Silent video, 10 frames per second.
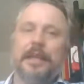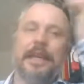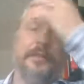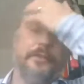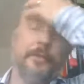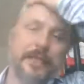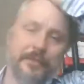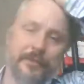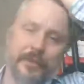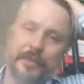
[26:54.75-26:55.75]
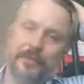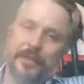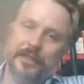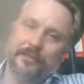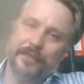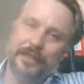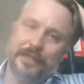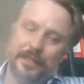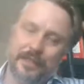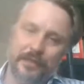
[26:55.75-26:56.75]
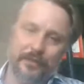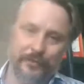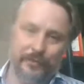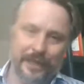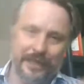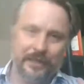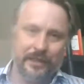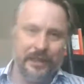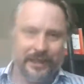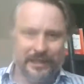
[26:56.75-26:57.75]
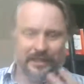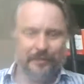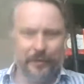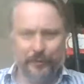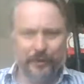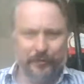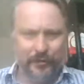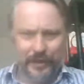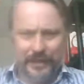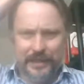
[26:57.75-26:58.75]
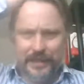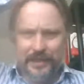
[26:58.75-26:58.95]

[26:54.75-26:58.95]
Anya Massacre as far as the fact I don't think something went wrong there.